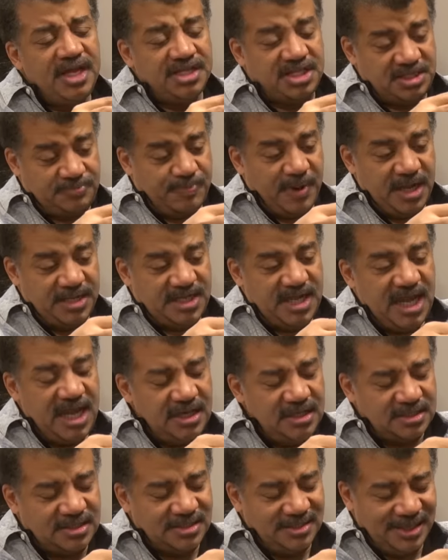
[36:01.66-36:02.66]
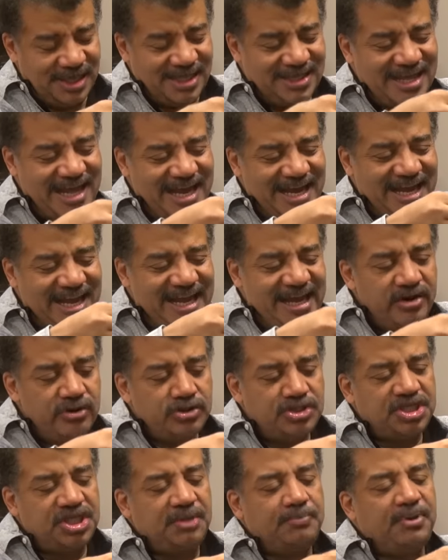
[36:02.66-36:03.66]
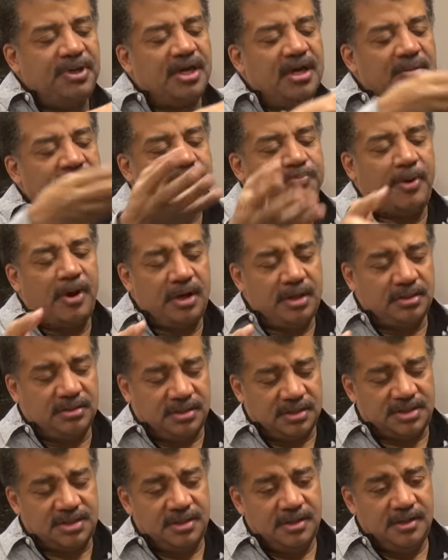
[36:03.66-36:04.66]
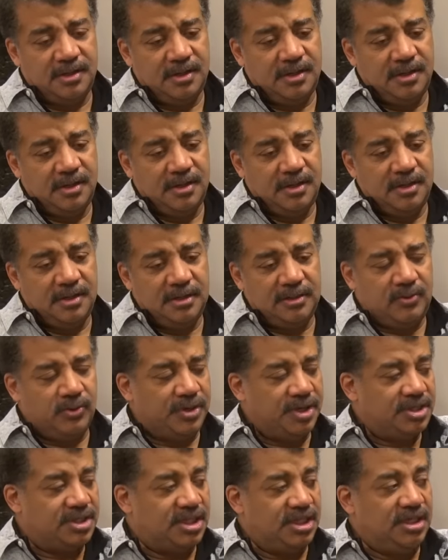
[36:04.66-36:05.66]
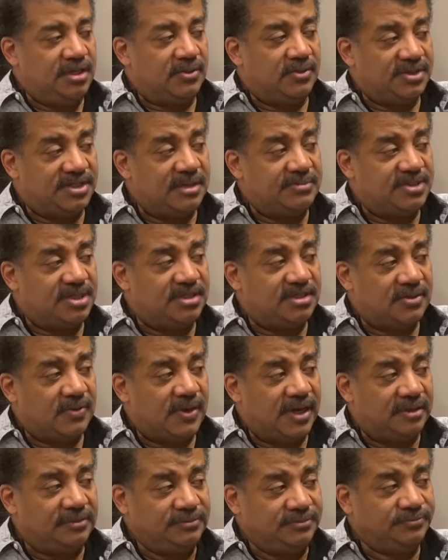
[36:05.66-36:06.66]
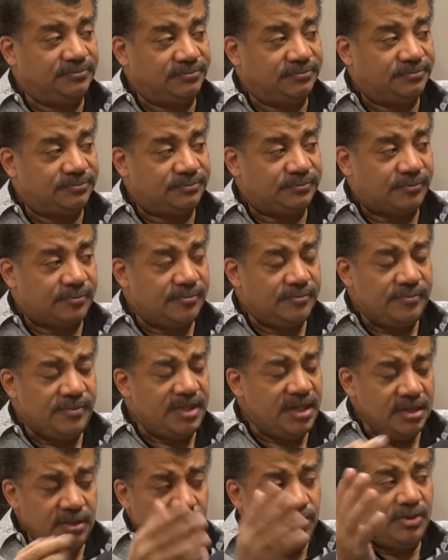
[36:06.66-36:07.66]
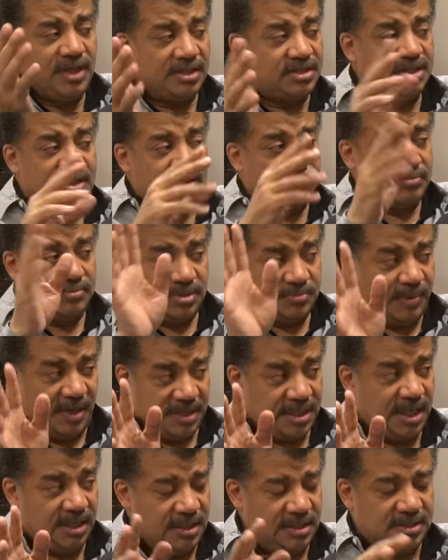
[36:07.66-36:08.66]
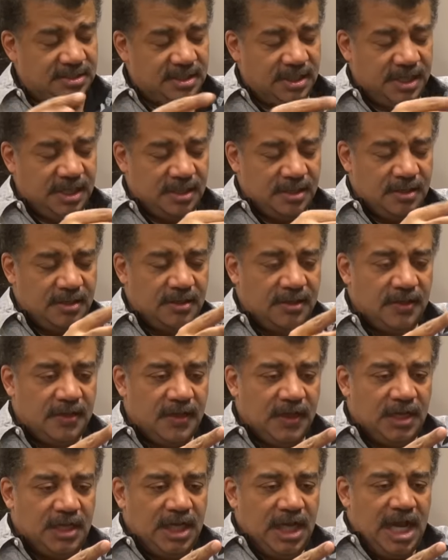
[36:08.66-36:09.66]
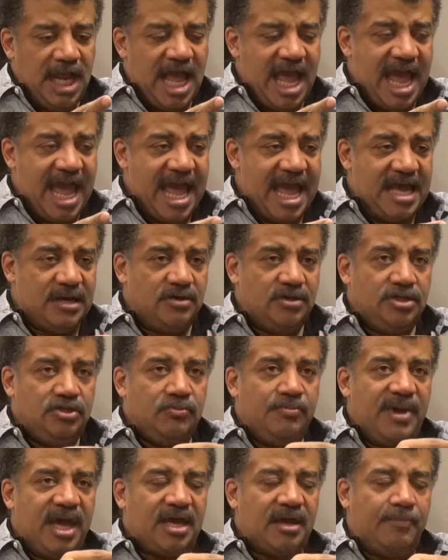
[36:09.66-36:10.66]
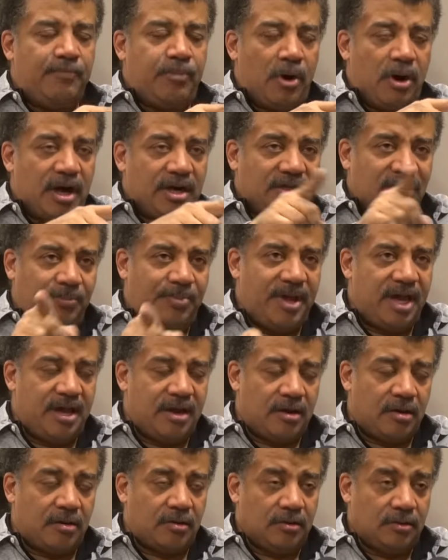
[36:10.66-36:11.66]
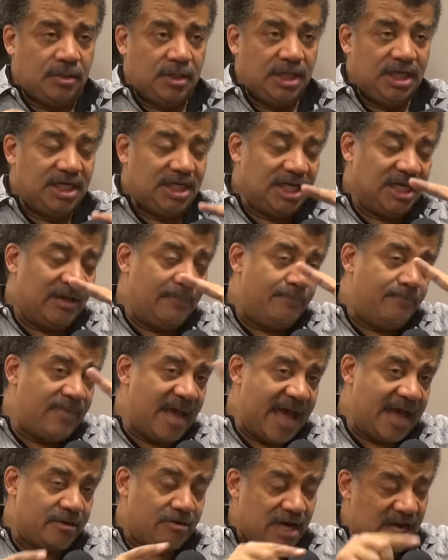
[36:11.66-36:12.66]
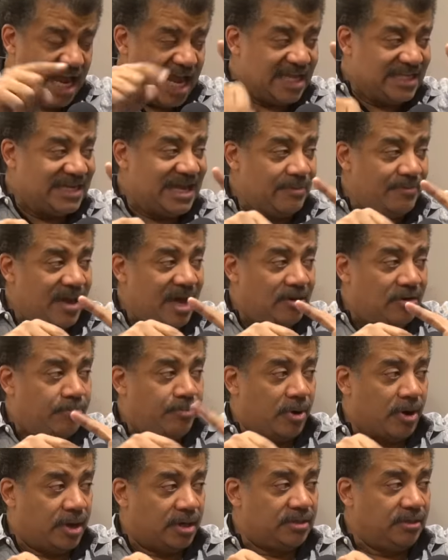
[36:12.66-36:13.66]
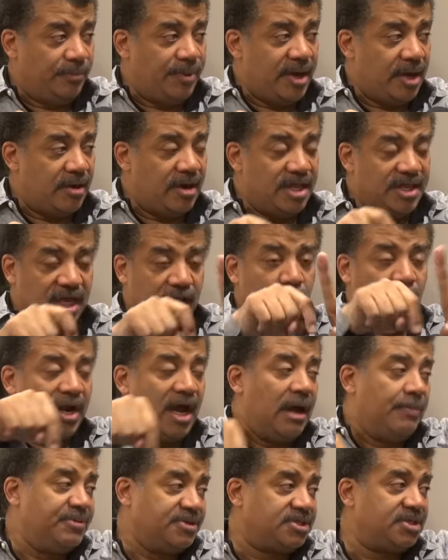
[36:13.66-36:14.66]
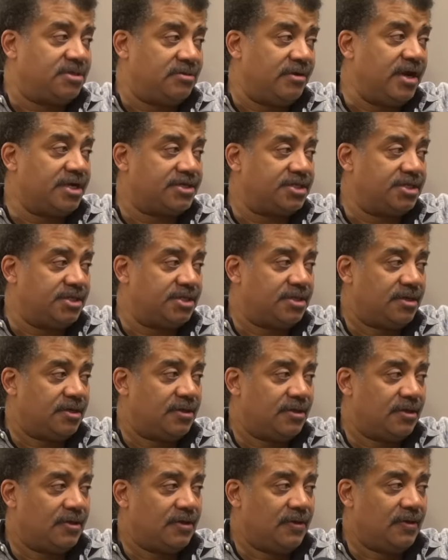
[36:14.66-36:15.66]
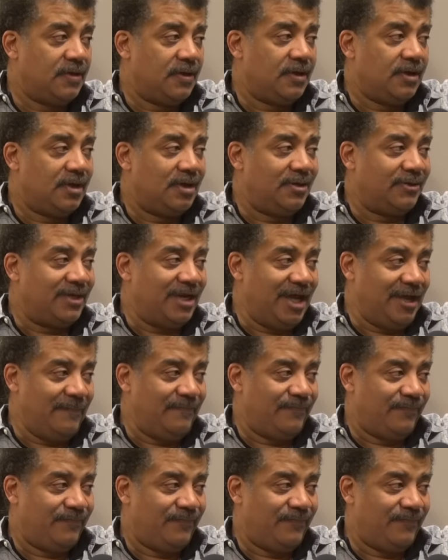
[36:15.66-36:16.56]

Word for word: then, spontaneously, that energy becomes particles, according to E equals mc squared. Okay. It'll do that just spontaneously. And you make a particle pair a matter and antimatter particle pair, and they go in opposite directions. Oh. Okay.